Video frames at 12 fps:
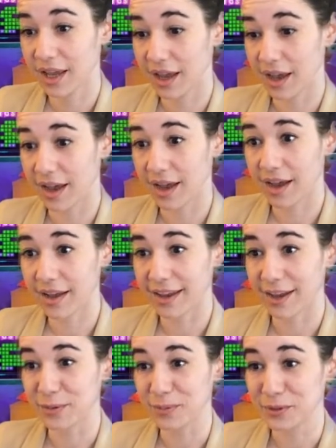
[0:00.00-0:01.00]

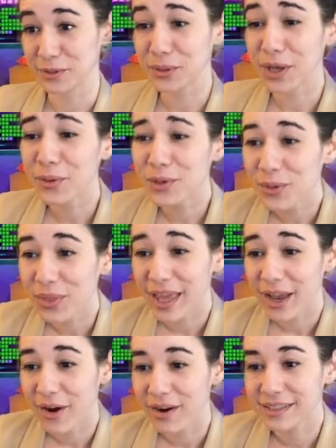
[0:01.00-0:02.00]
Animals, look how cute they
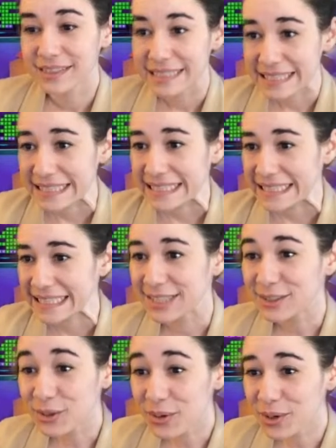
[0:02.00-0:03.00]

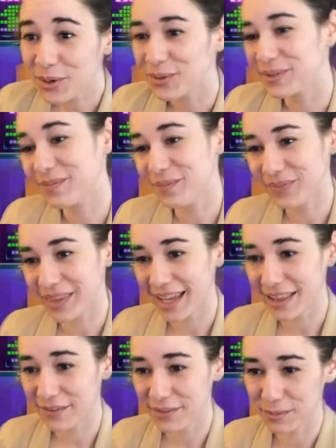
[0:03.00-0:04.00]
are. They're so cute. I
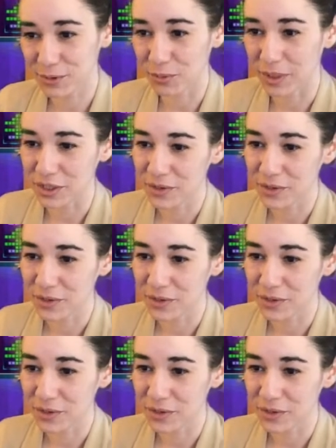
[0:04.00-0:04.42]
love them so much.